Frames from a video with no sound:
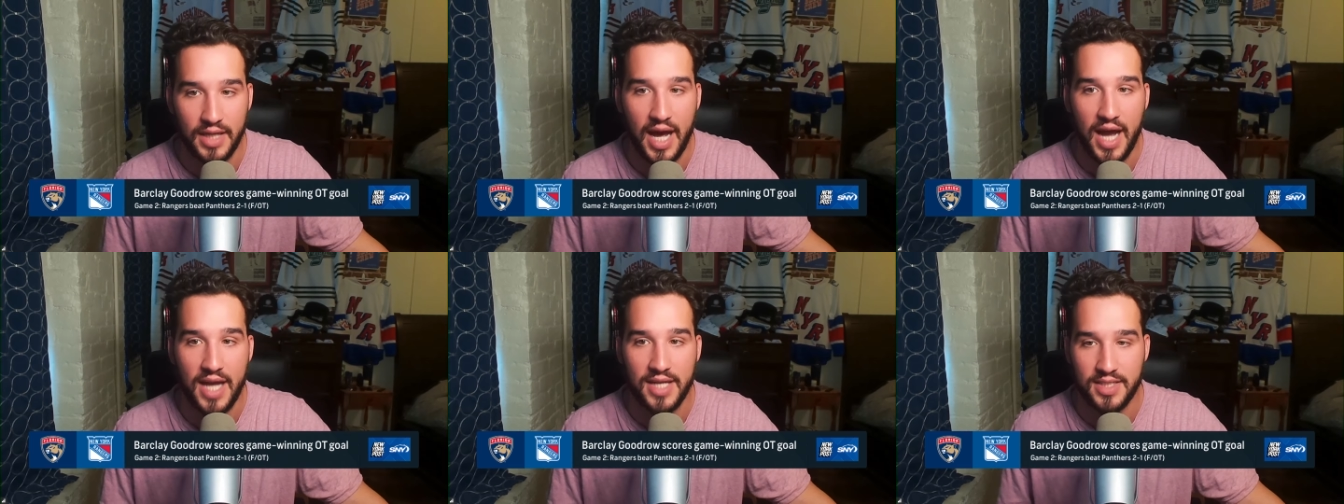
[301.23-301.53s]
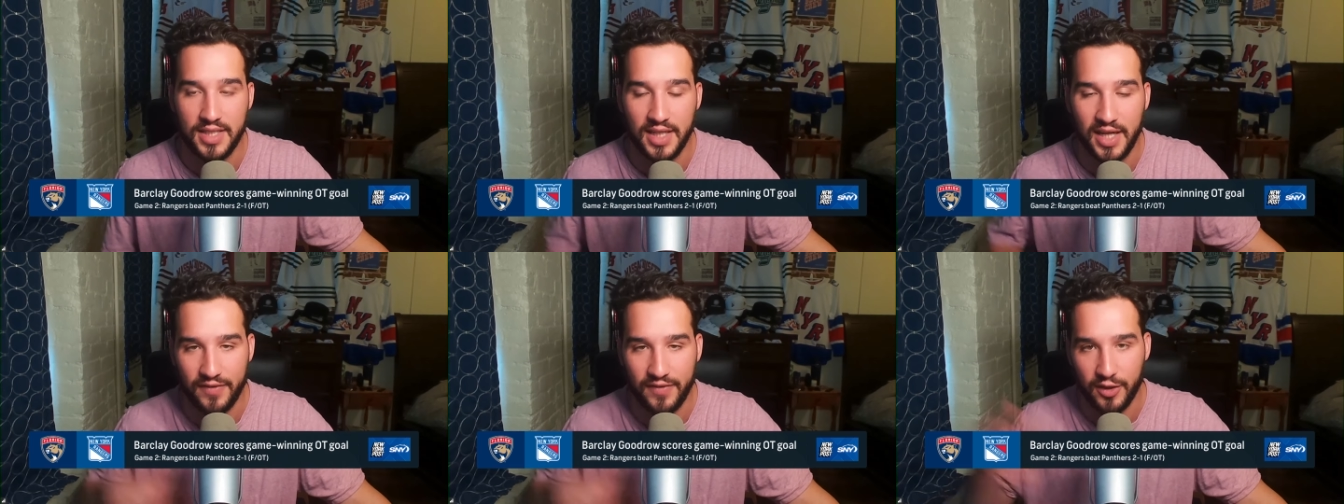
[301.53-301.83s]
the
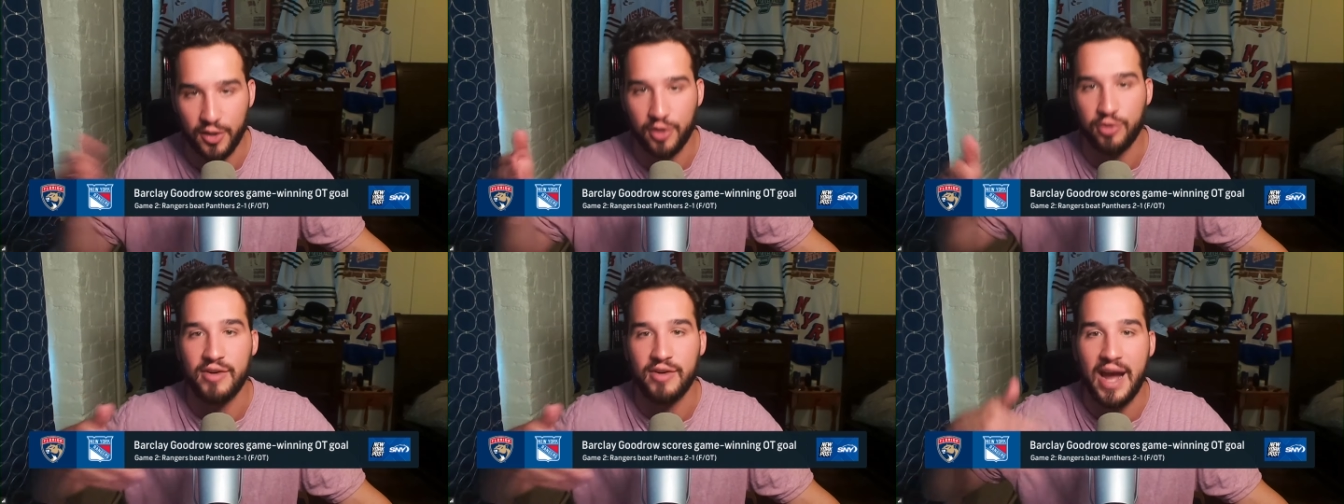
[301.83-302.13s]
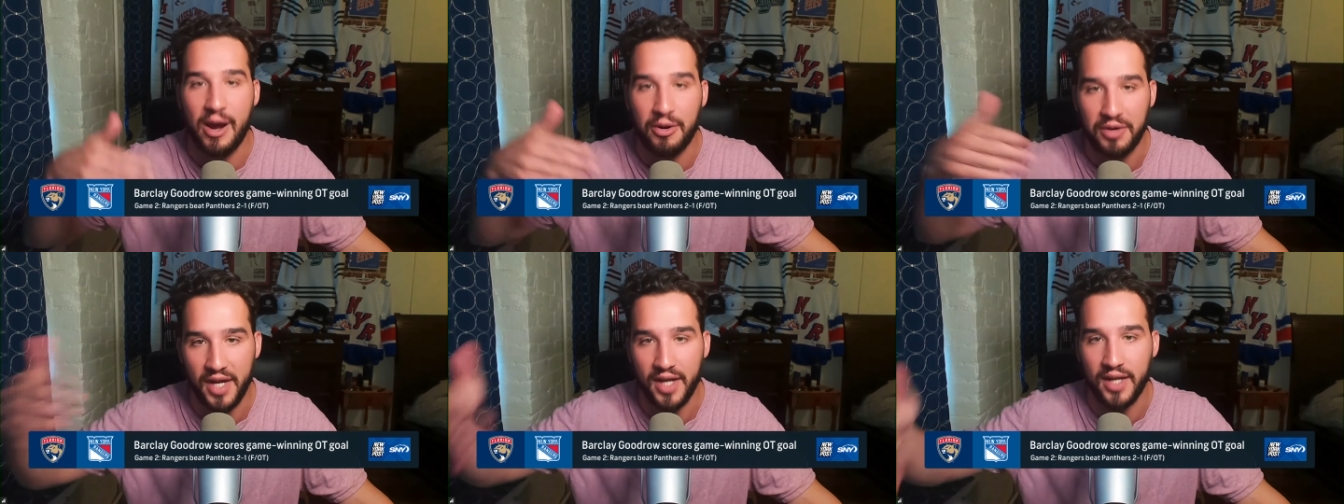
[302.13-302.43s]
guys to get the
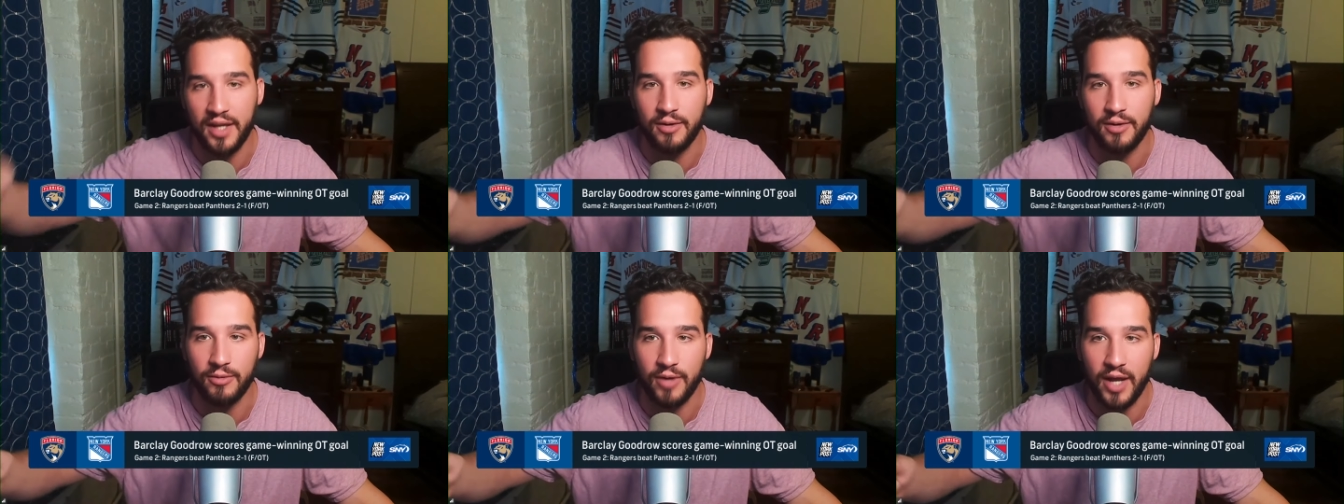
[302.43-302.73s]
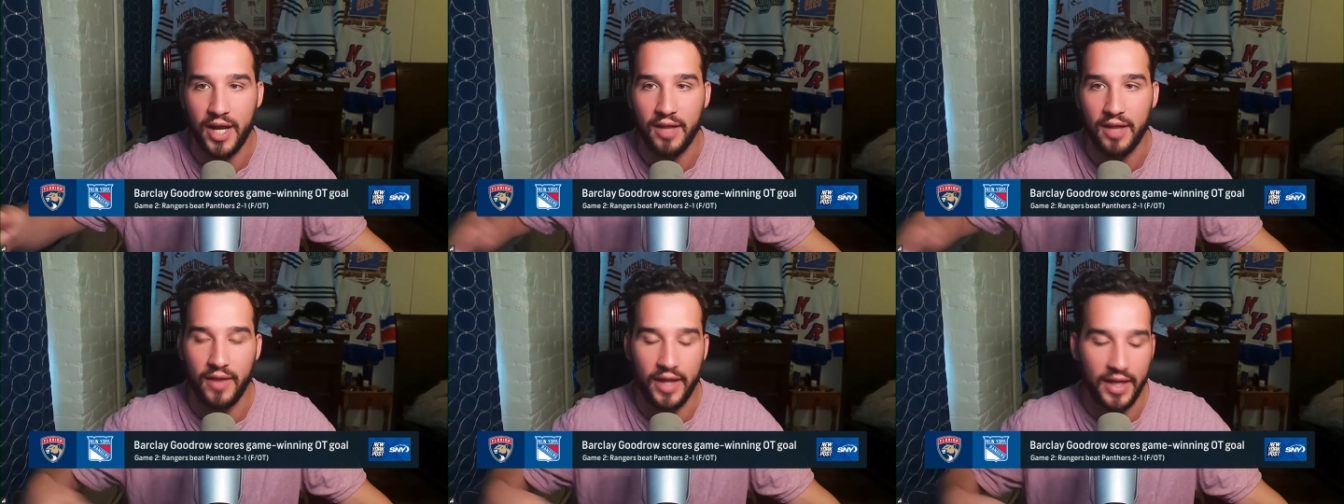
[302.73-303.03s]
crowd in it.
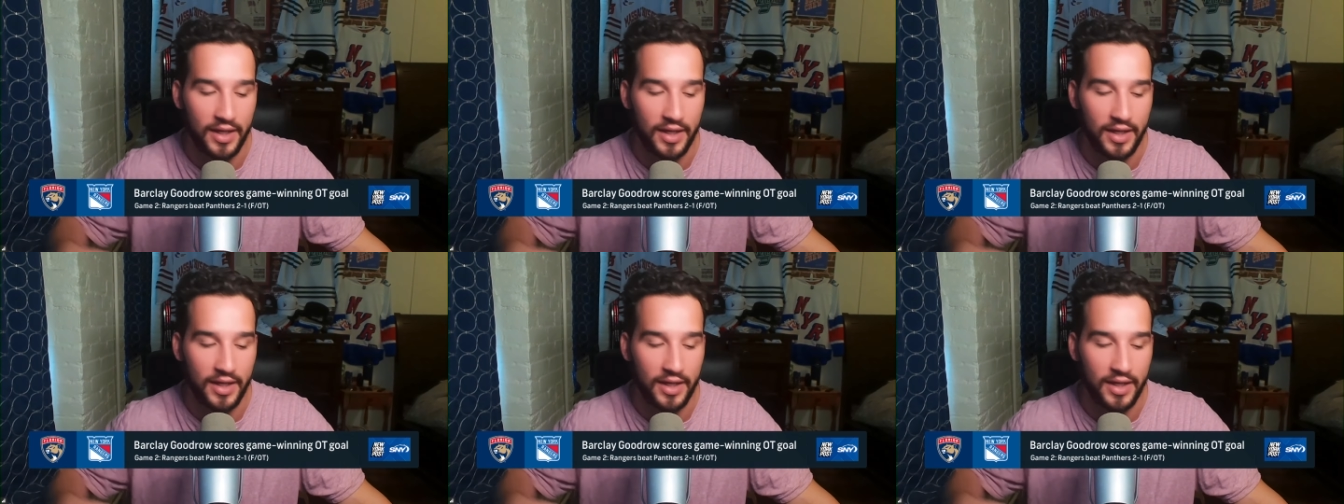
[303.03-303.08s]
Right?